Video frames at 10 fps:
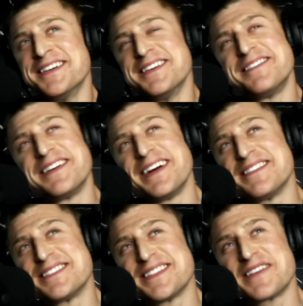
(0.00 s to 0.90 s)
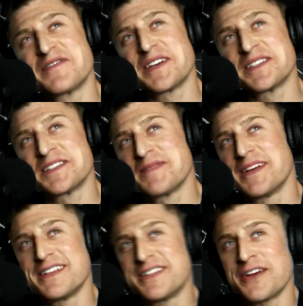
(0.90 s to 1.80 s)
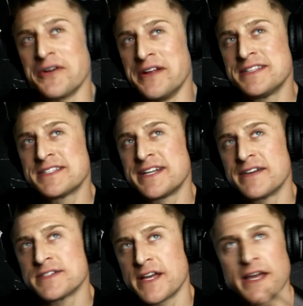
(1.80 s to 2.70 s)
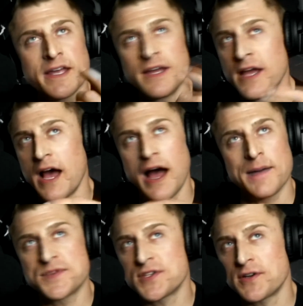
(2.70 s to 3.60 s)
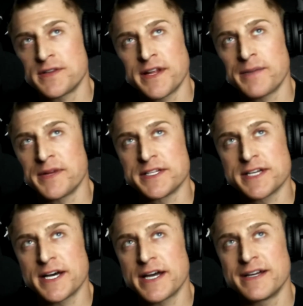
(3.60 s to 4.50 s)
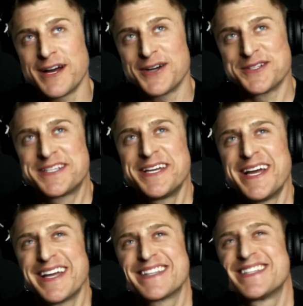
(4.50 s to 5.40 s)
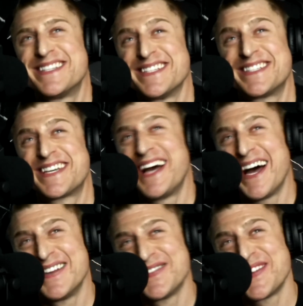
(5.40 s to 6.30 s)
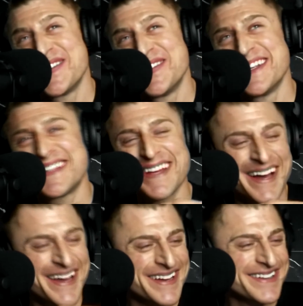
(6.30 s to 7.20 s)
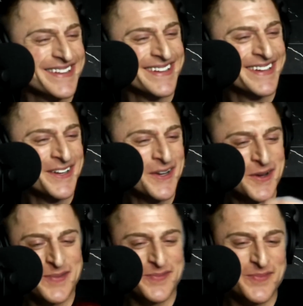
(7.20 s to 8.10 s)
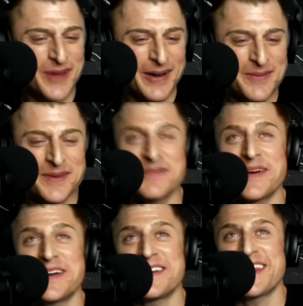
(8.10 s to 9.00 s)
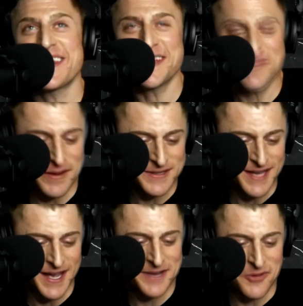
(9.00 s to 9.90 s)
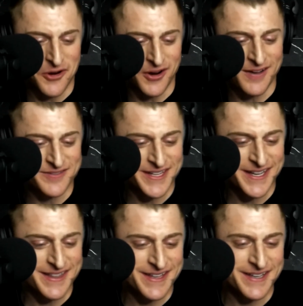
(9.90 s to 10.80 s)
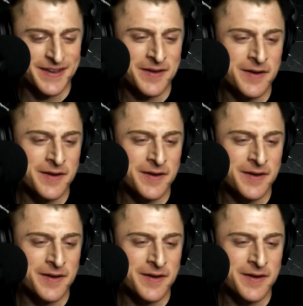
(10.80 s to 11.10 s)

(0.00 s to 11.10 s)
when I was like fucking smelling donuts, and I was like, I'm certain that I'm gonna die. I was like, this has got to be me dying. Probably better to think about dying more often, I think.